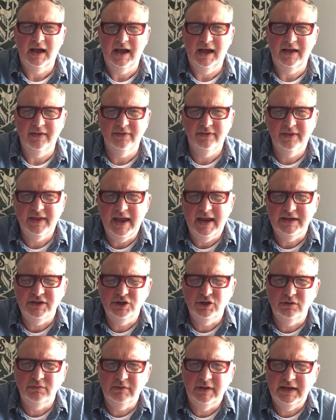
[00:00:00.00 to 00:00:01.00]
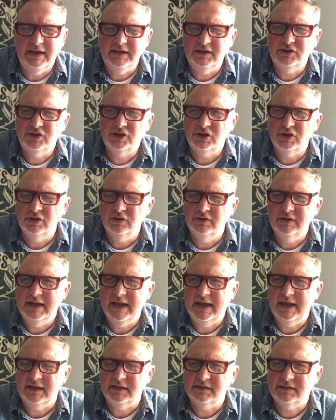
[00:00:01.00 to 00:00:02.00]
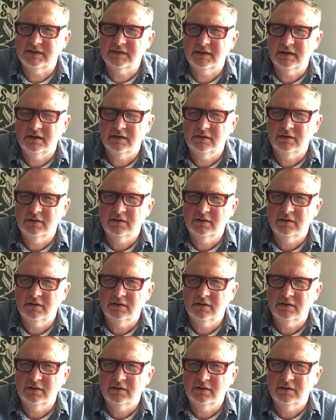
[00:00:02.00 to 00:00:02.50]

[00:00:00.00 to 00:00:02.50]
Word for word: And then you need to knit